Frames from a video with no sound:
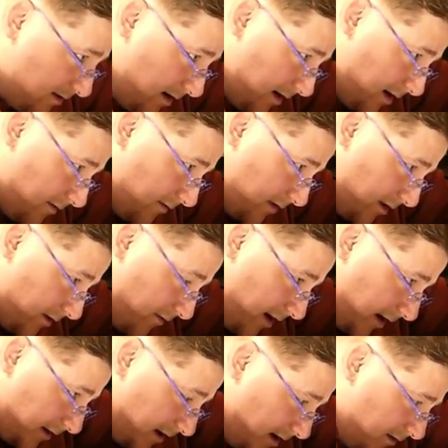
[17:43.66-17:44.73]
I gotta really
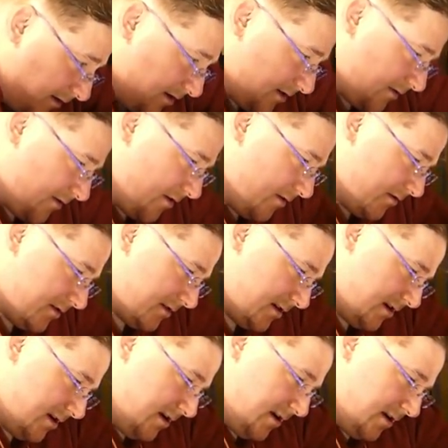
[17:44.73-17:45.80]
crank down these screws.
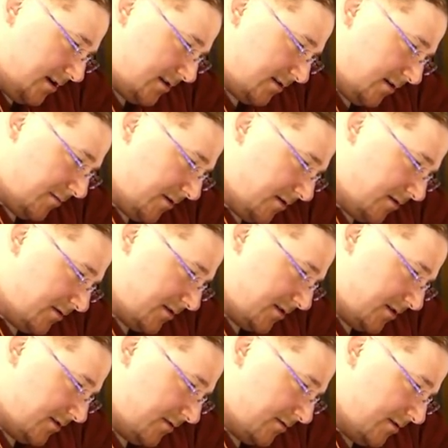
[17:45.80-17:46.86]
So I'm going
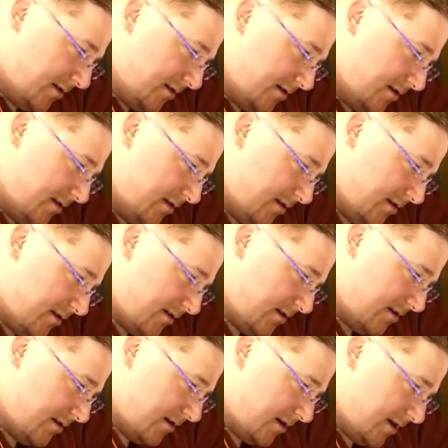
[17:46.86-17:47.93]
to
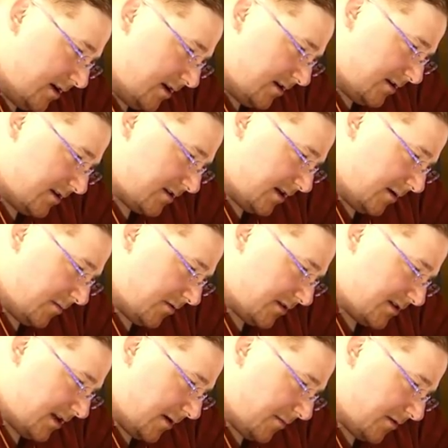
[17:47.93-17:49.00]
disable the
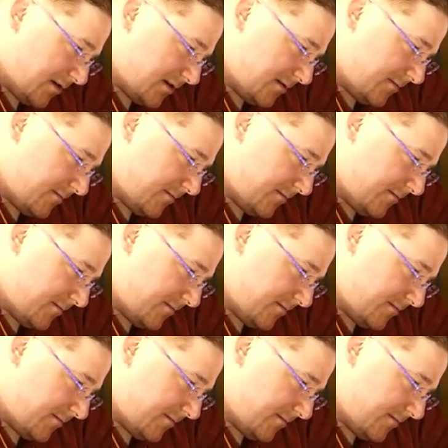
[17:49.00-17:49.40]
steppers.